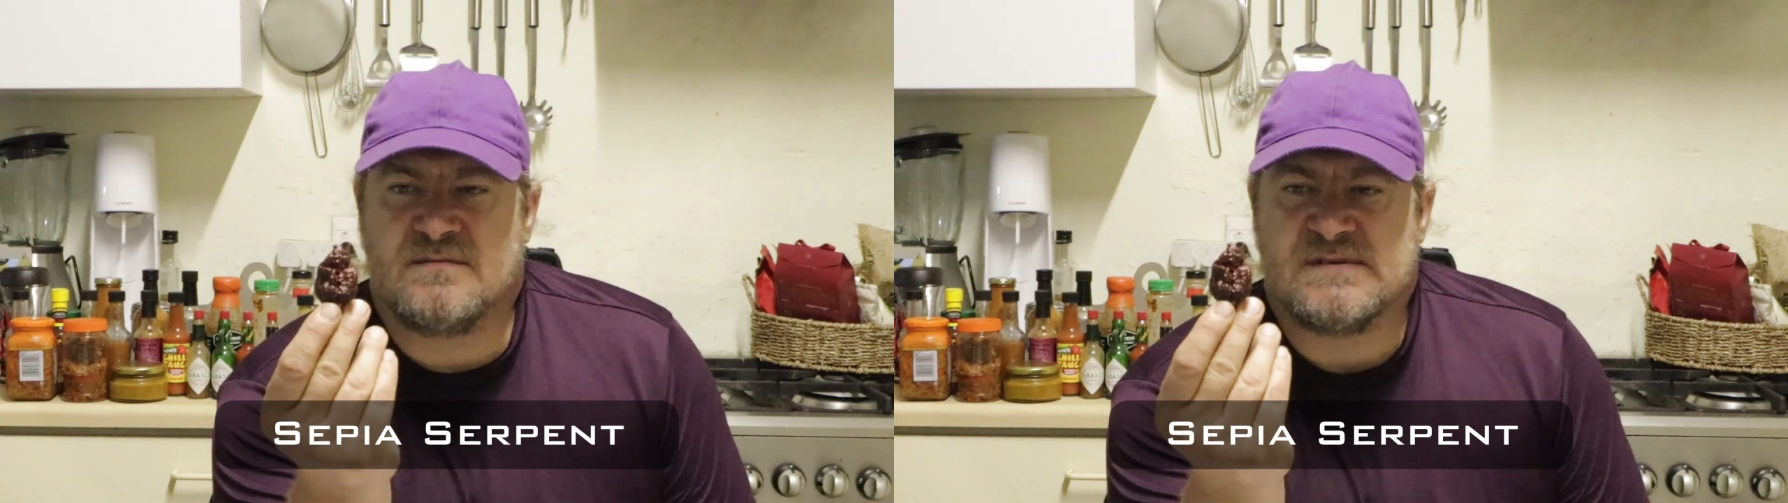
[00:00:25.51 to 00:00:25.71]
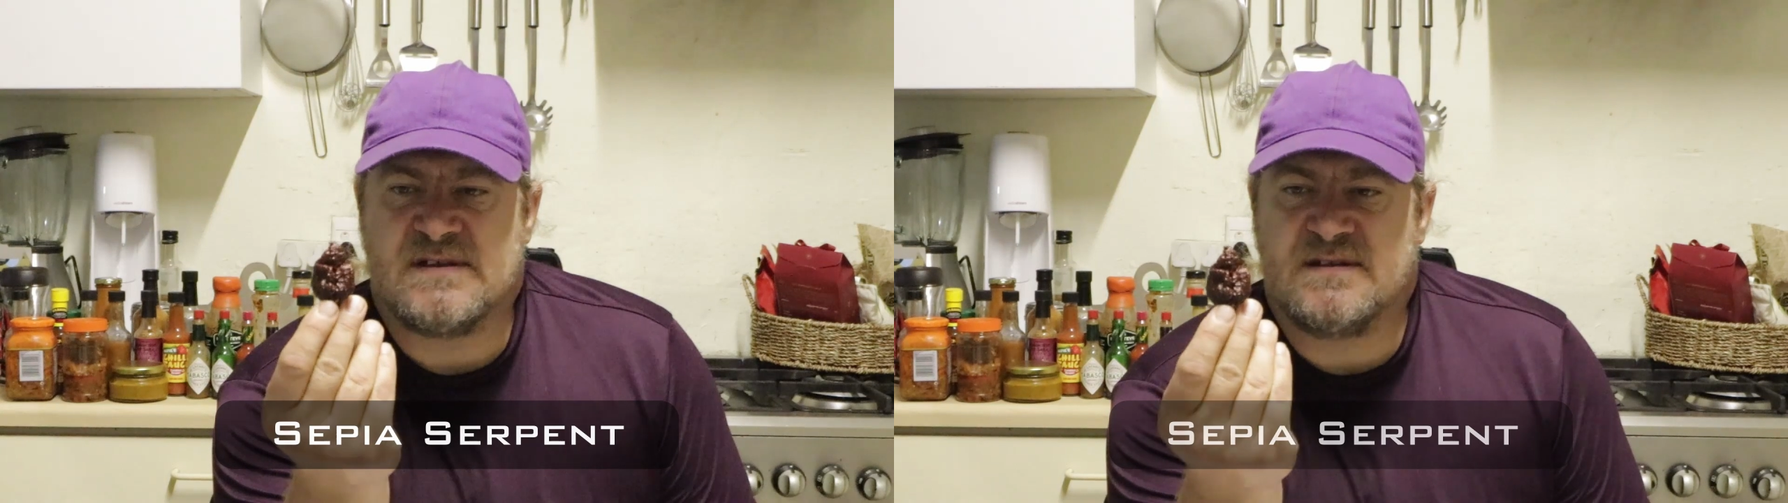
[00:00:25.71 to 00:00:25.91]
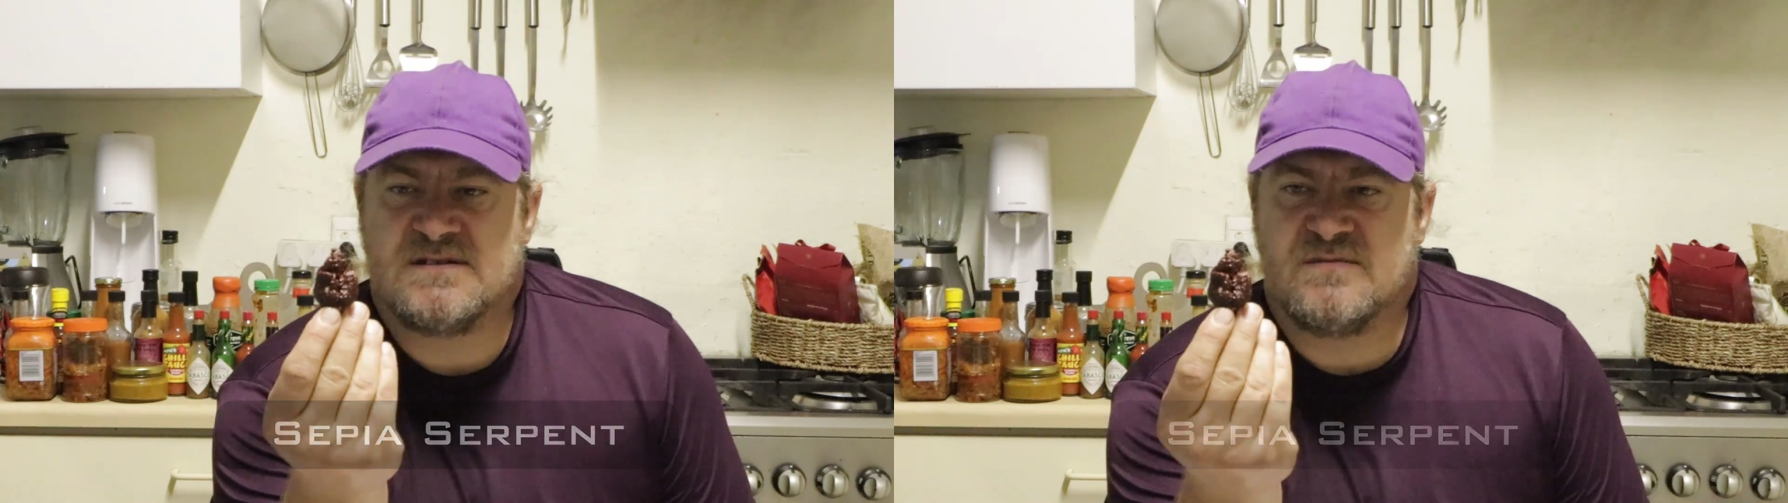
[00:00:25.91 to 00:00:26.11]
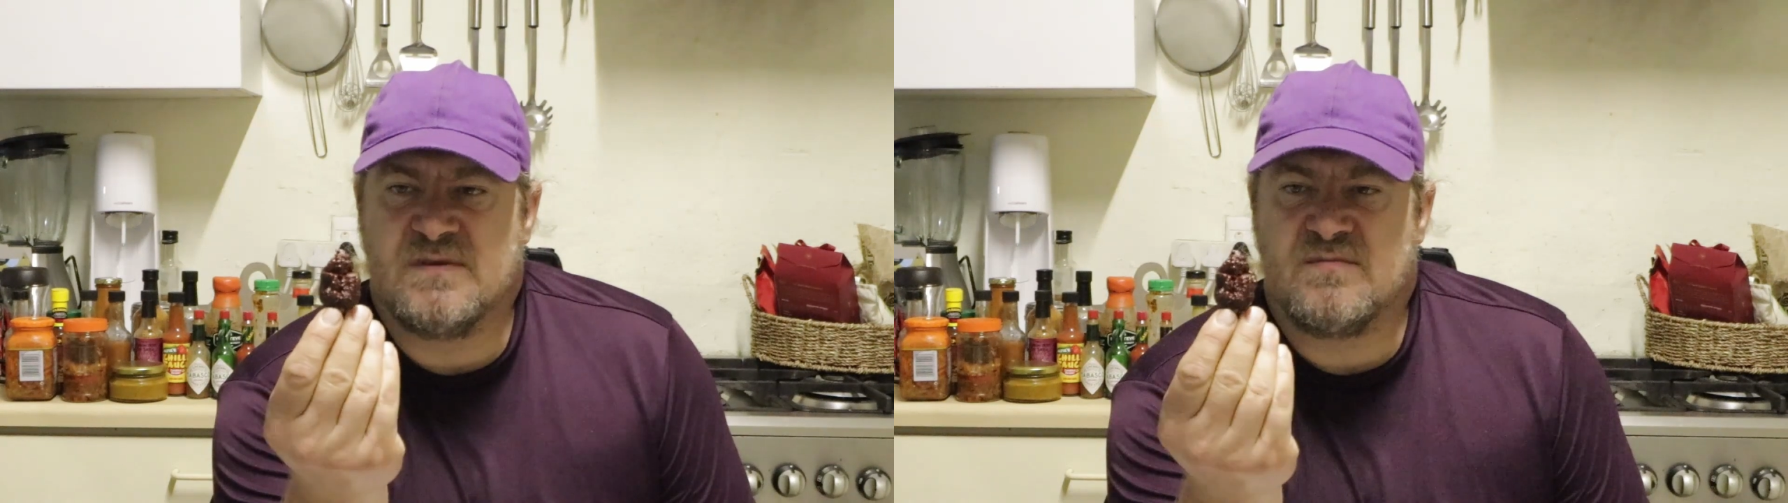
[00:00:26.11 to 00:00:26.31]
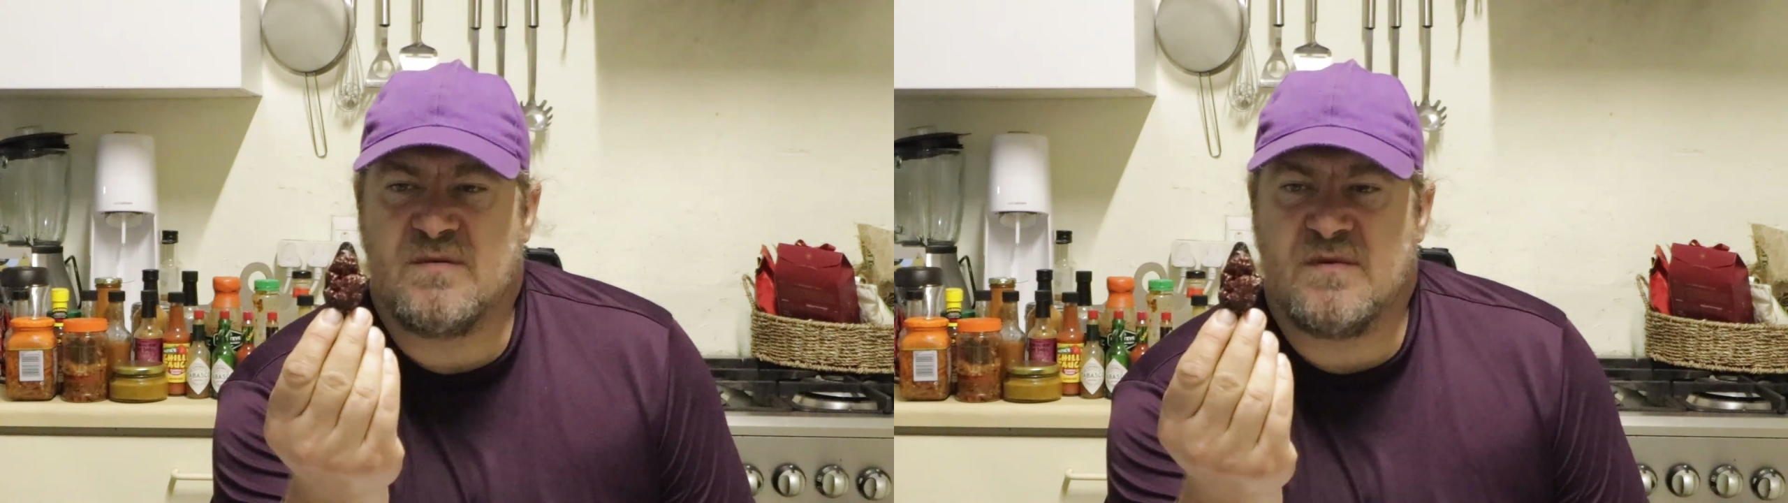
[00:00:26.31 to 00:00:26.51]
sent to
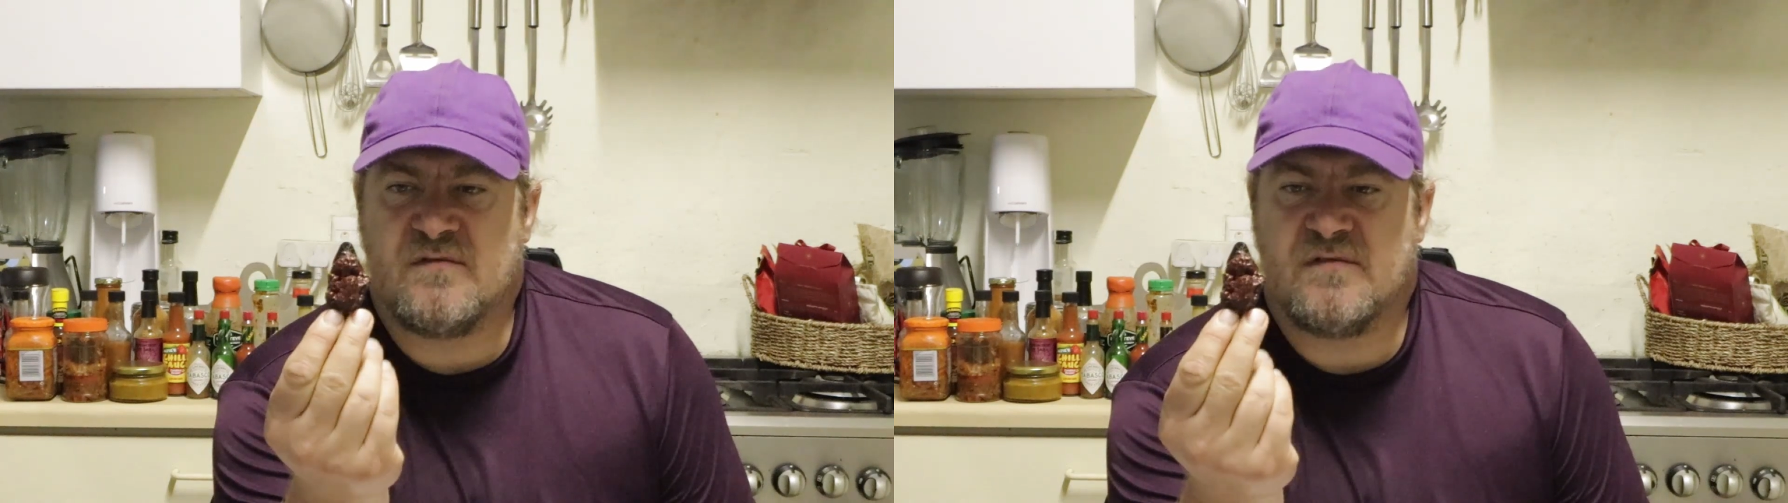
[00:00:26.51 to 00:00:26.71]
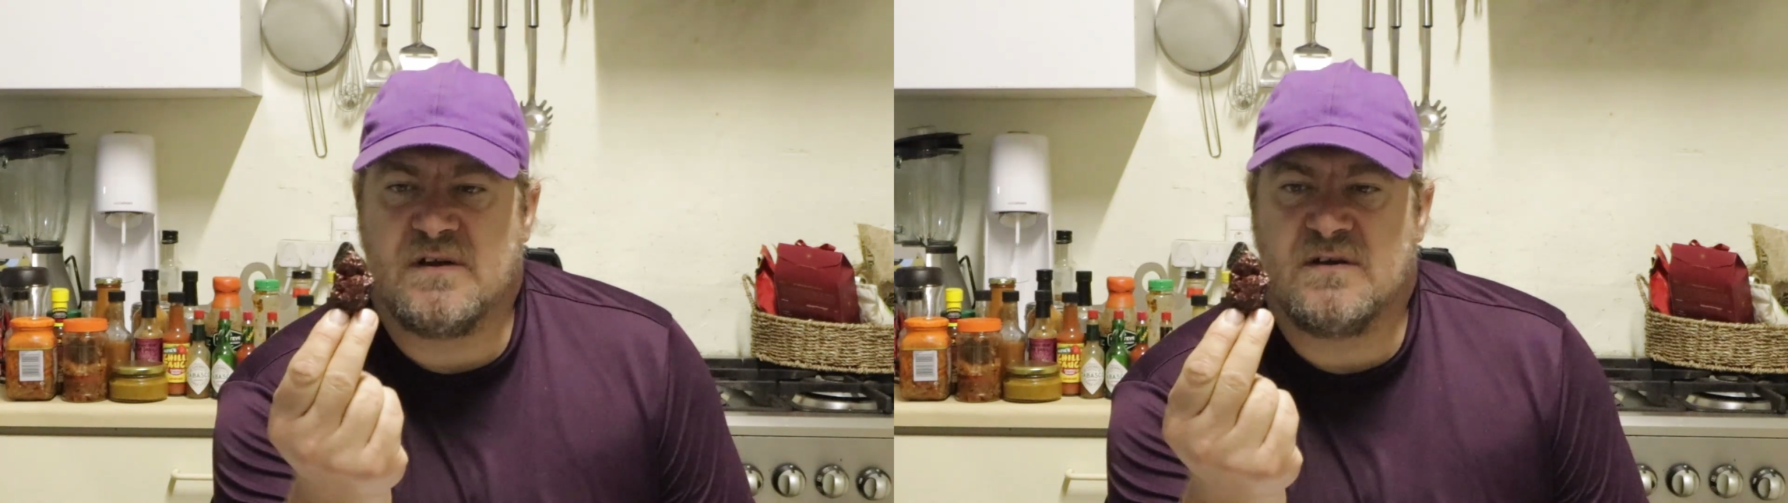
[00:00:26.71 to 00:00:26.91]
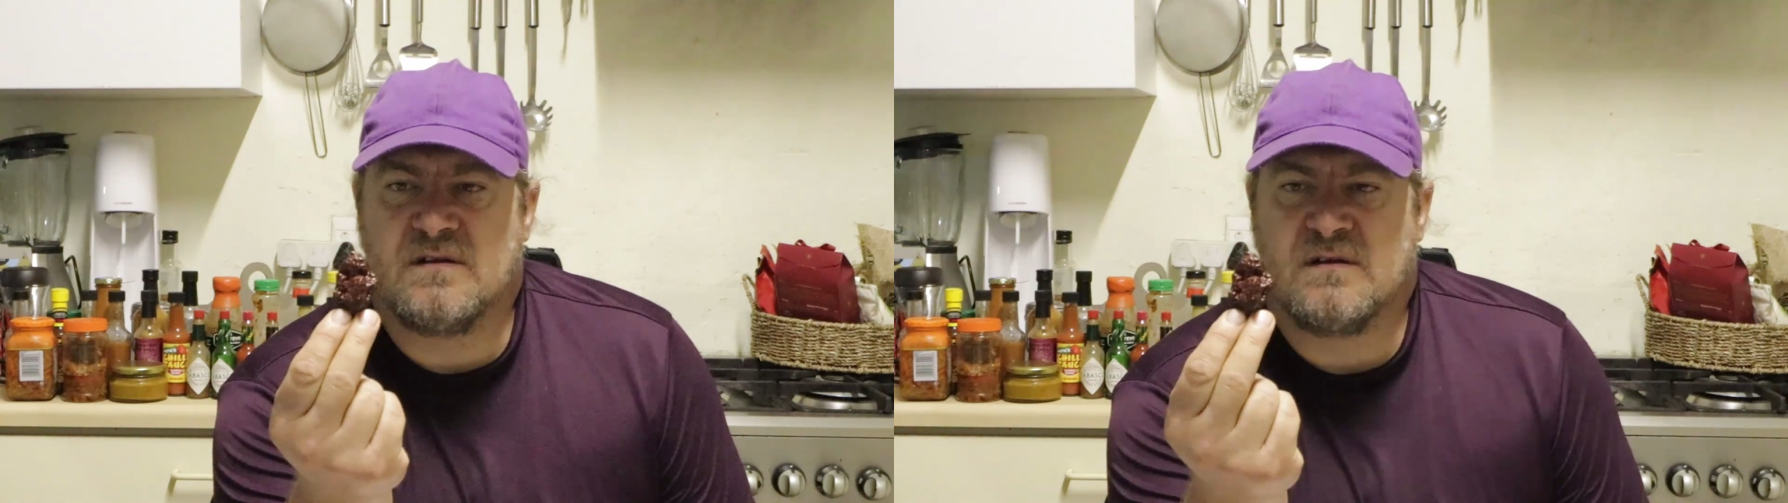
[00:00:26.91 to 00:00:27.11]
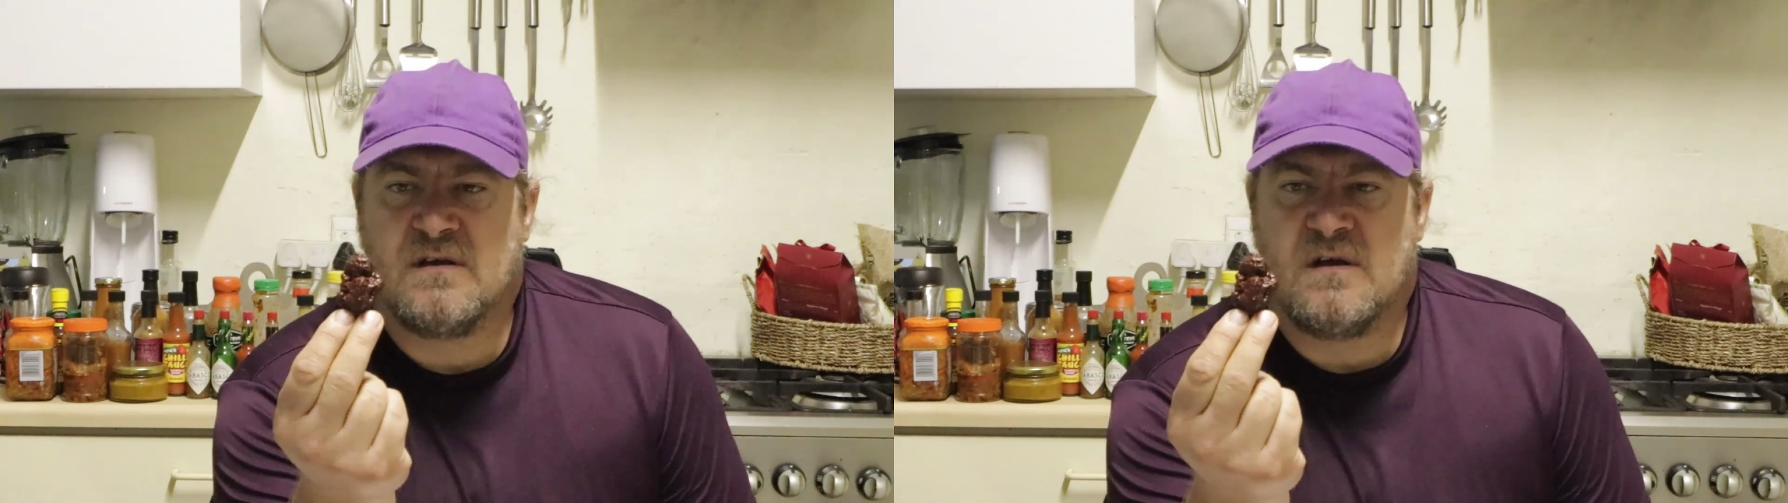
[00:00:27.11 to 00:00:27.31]
me by my friend